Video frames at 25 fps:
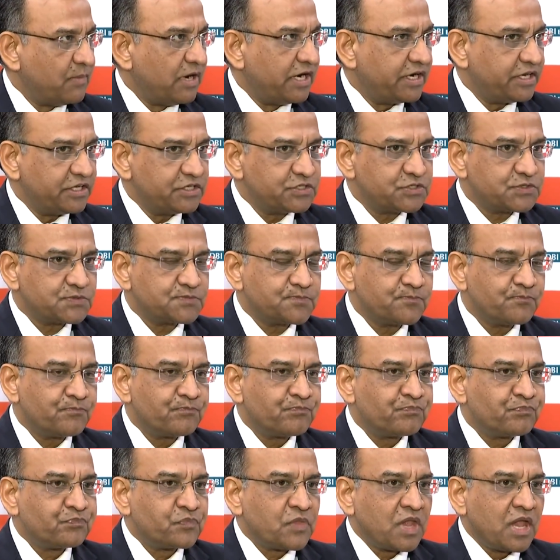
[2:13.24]
liabilities
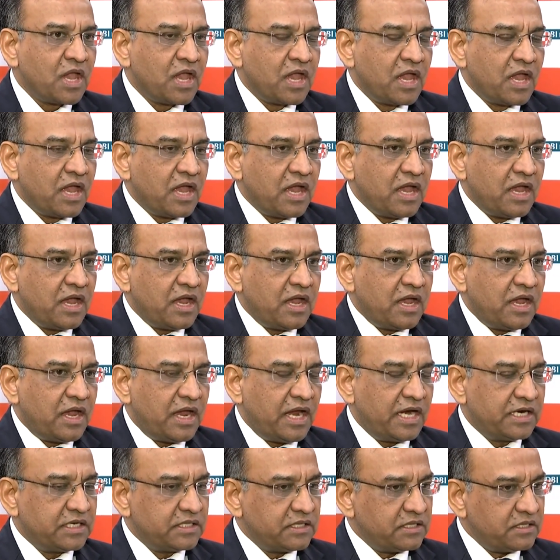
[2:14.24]

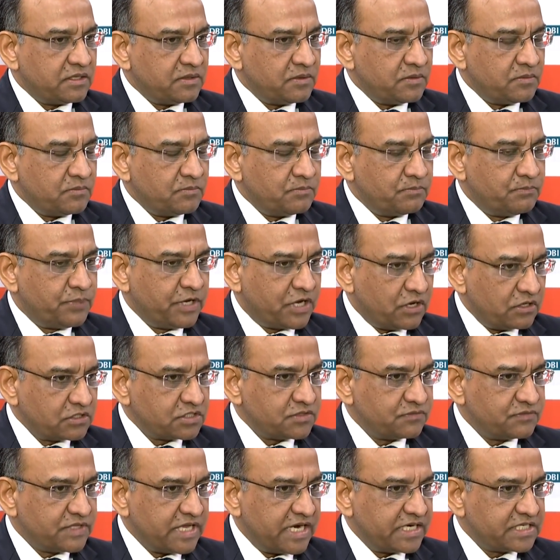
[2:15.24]
and
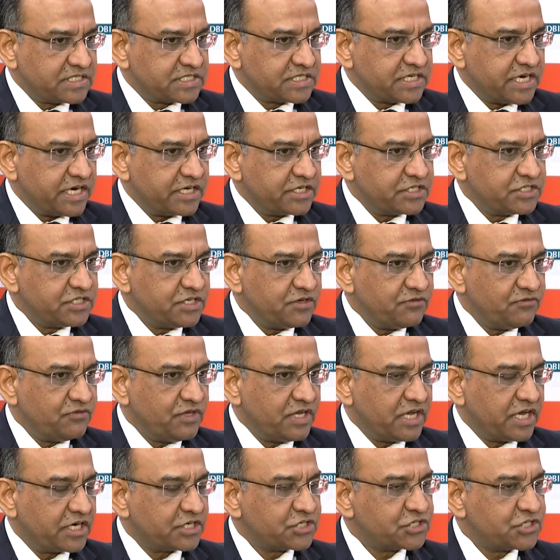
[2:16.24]
because of that strategy
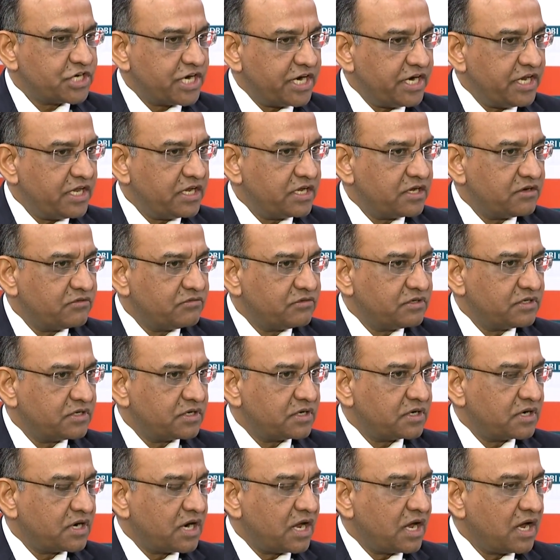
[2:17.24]
we are shedding
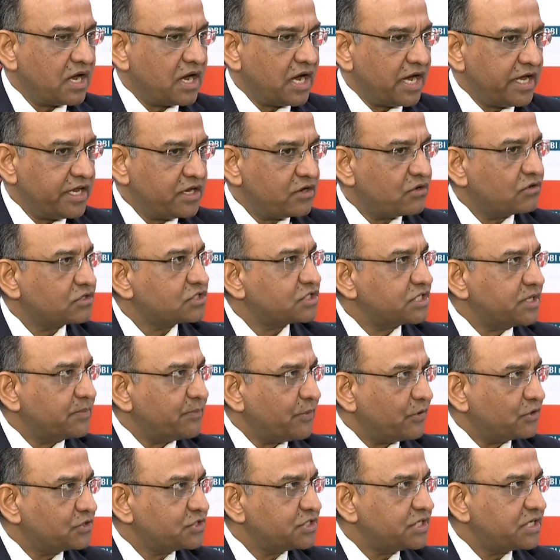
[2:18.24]
our high cost
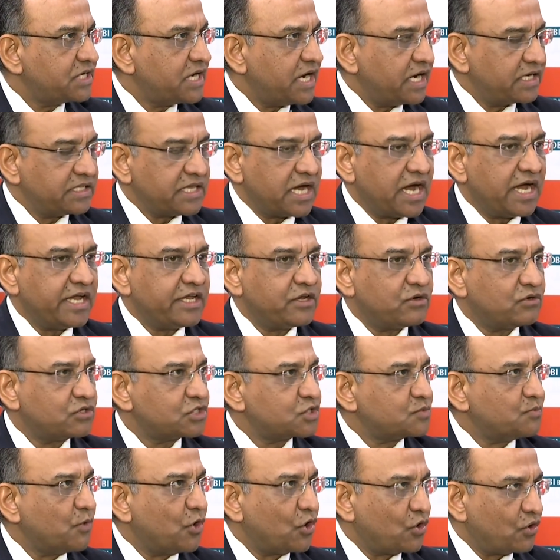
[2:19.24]
deposit and the high
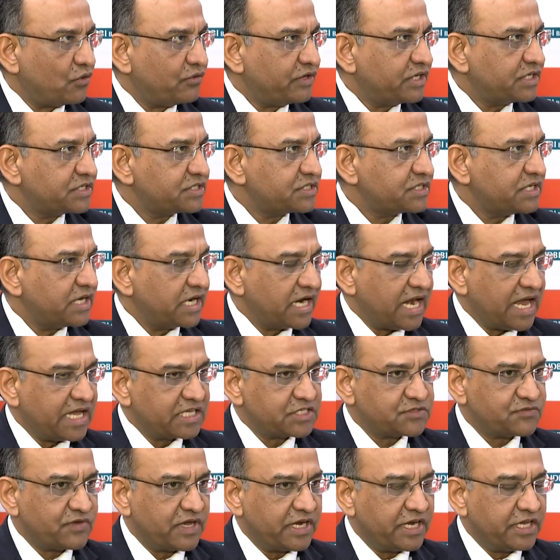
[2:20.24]
cost borrowings. In
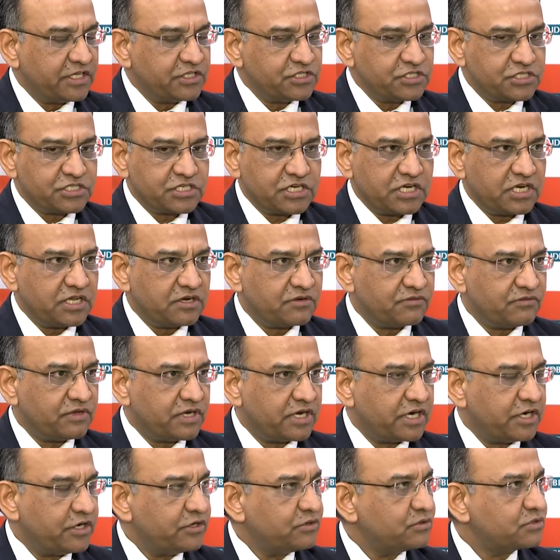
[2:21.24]
last financial year,
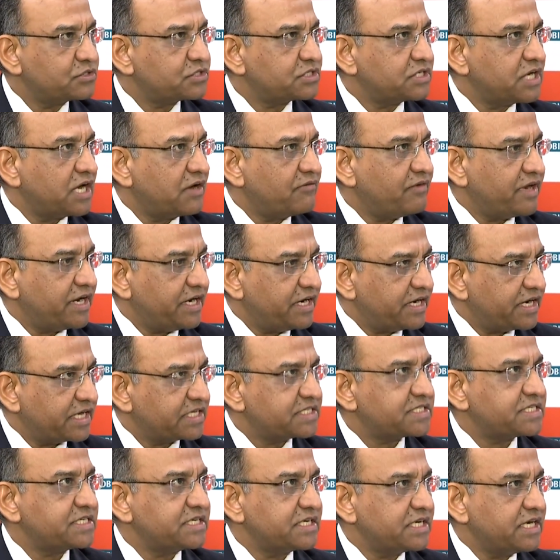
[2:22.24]
we reduced uh, very
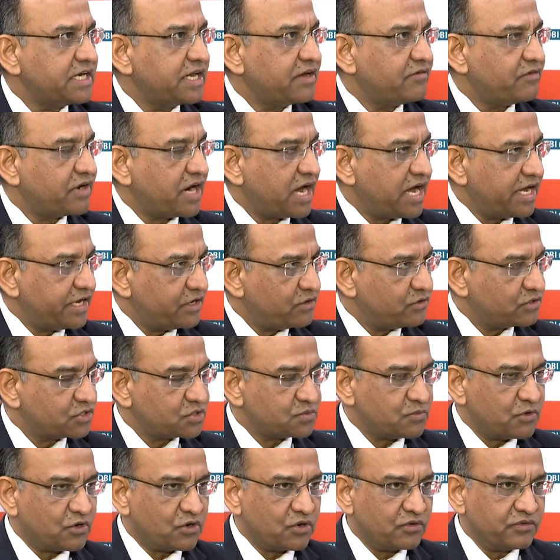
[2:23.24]
drastically our high
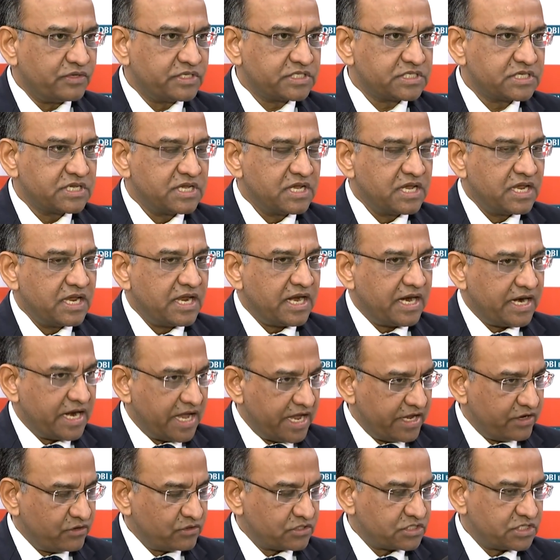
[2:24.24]
cost borrowings
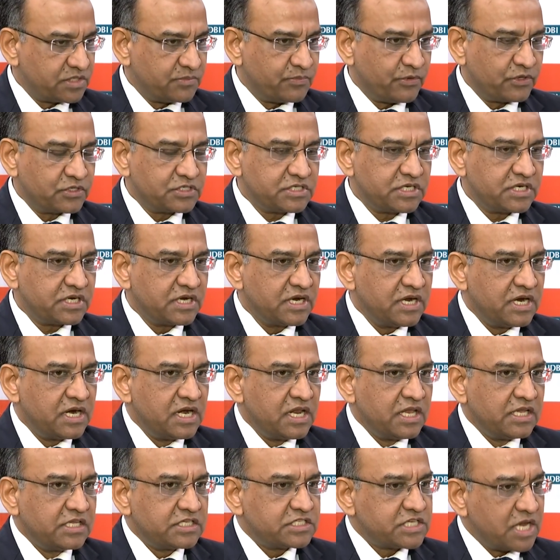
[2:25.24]
and high cost deposit.
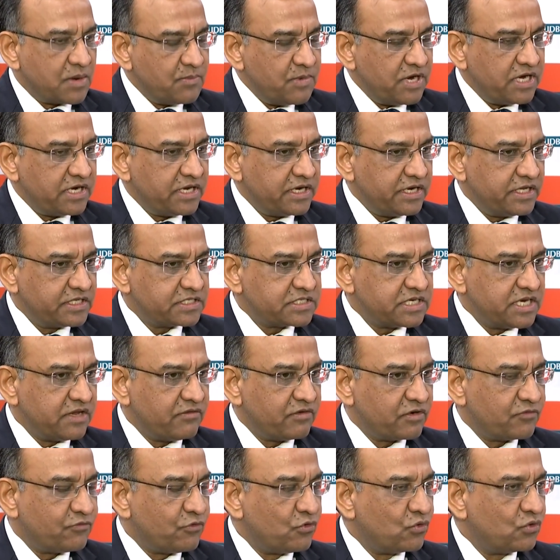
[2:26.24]

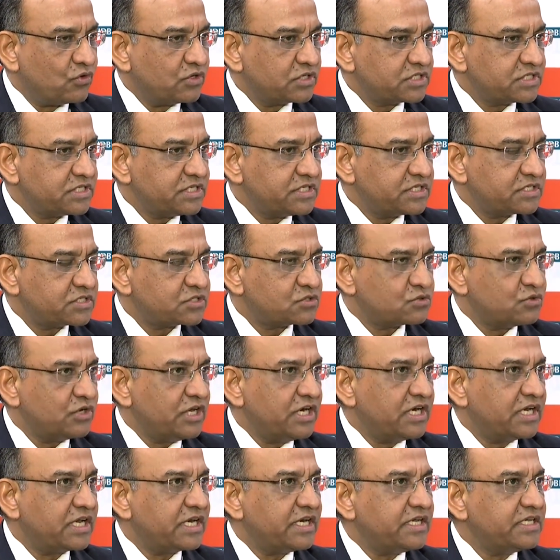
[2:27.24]
Simultaneously, our focus is to
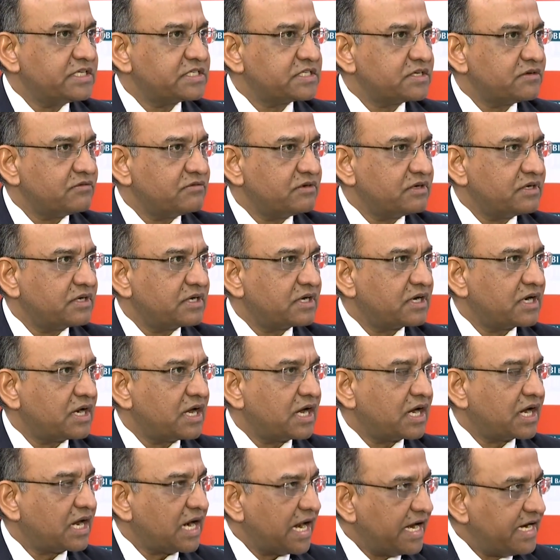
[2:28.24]
increase our
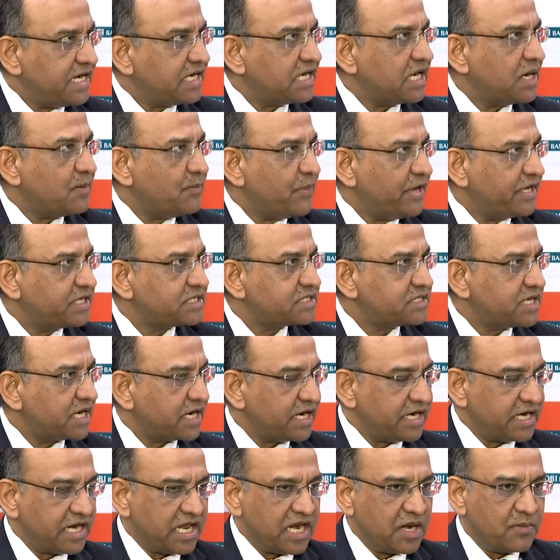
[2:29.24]
uh, clientele base,
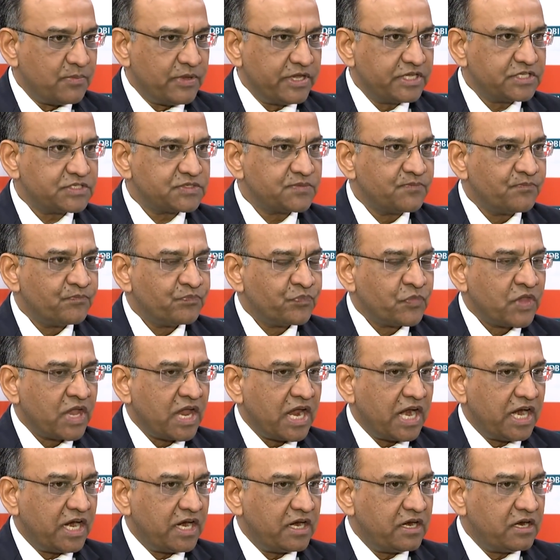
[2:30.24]
the retail base,
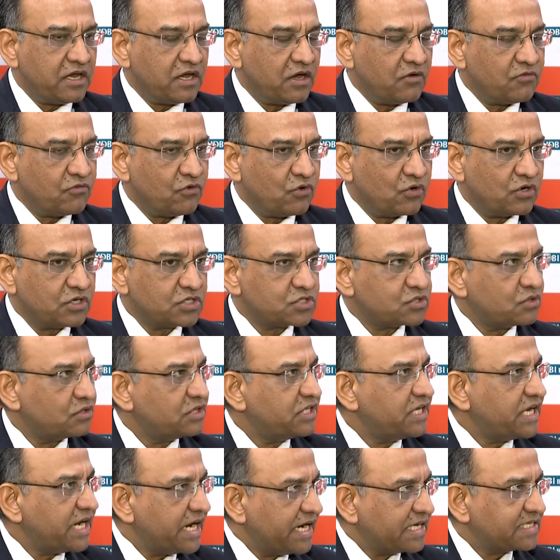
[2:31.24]
and uh, focus
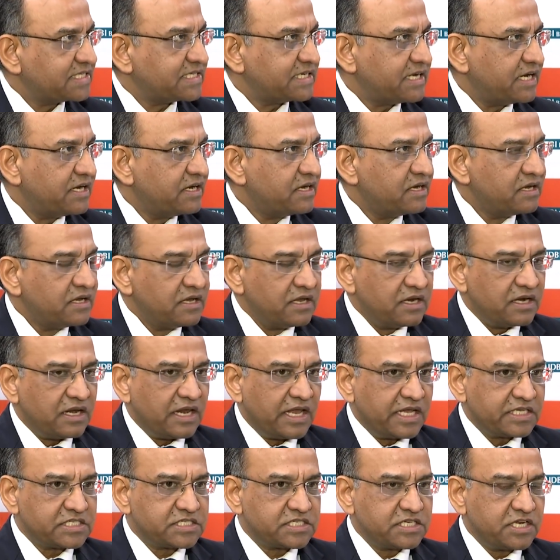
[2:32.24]
on the CASA.
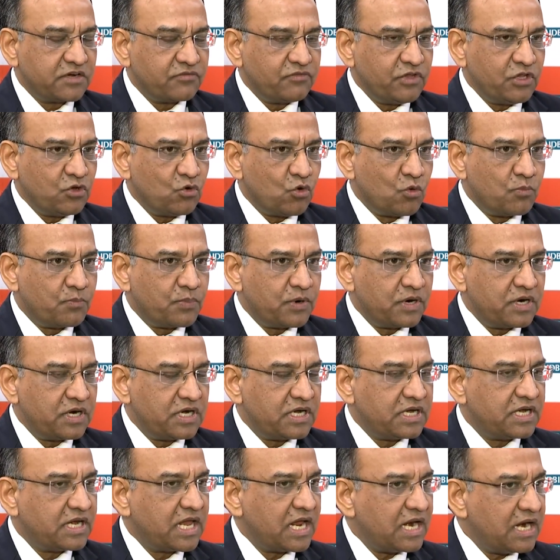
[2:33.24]
Last year, we
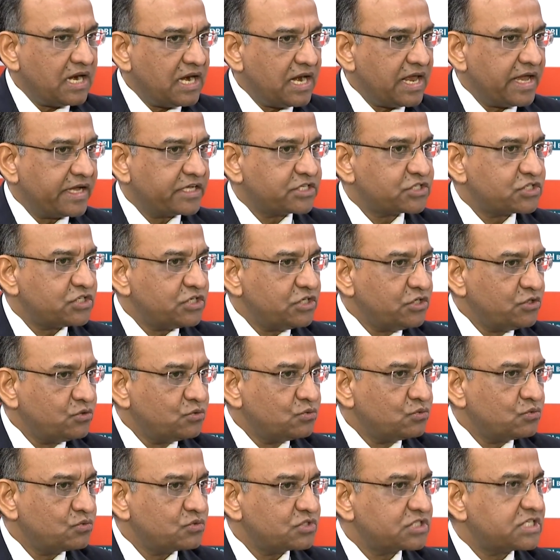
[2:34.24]
opened 10 lakhs
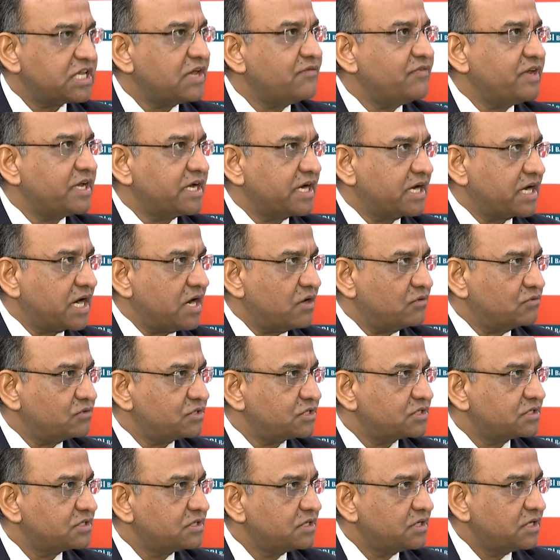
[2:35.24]
new saving
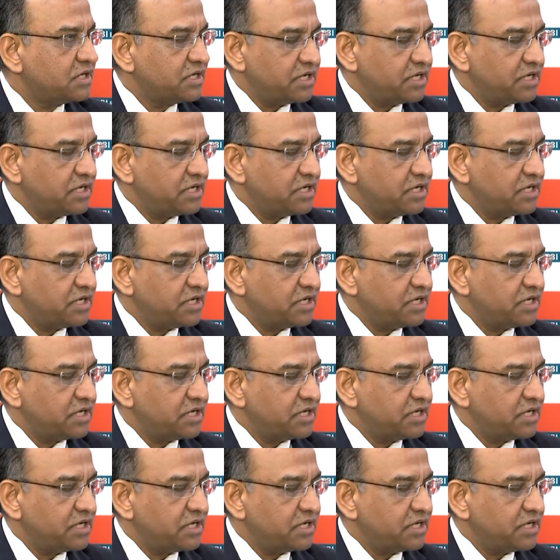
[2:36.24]
account